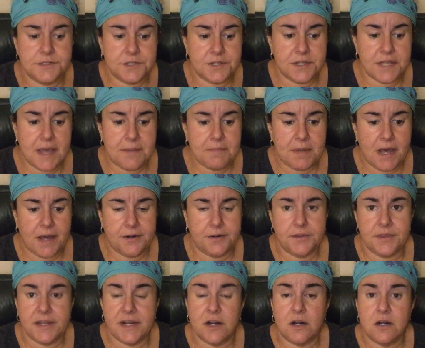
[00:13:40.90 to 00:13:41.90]
to that bottle
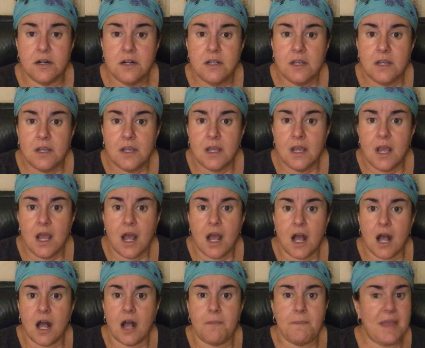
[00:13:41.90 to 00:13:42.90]
there.
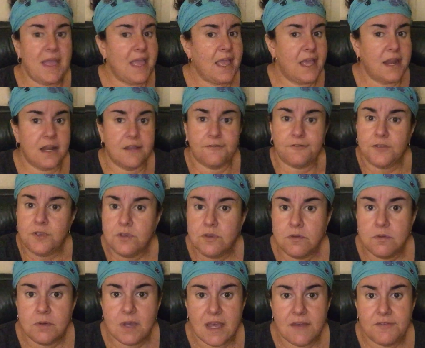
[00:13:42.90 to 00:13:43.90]
And if
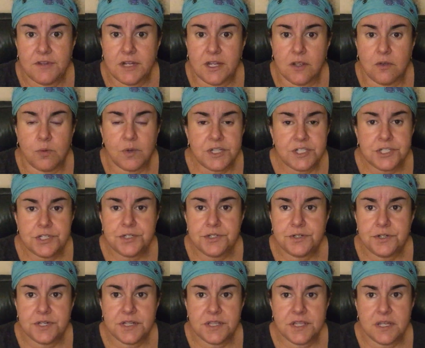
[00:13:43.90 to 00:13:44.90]
you have any questions
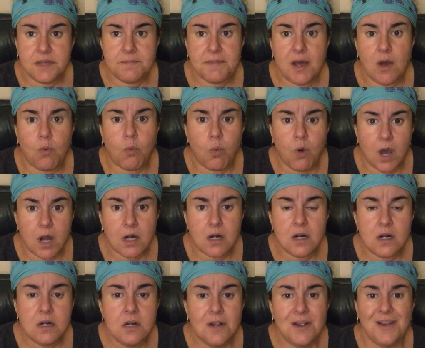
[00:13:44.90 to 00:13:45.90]
or anything about
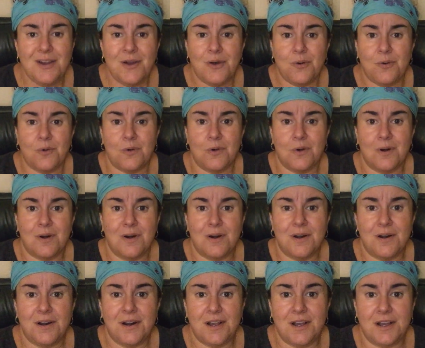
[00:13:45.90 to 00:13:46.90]
water
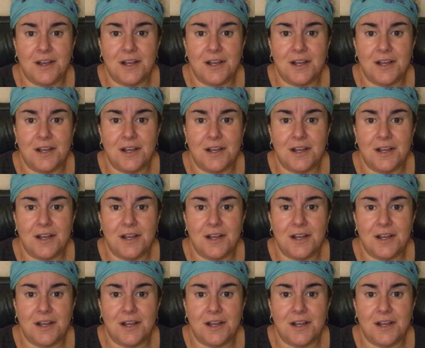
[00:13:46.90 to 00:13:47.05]
or